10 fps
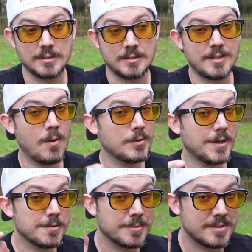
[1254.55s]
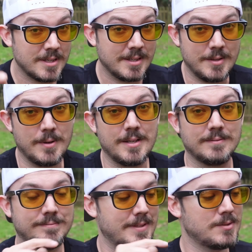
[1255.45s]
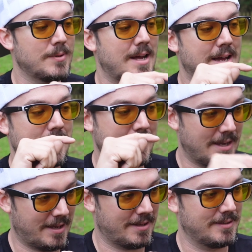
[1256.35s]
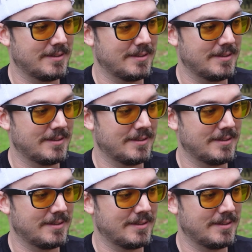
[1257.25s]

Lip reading: Not 100% anyway. This one I can.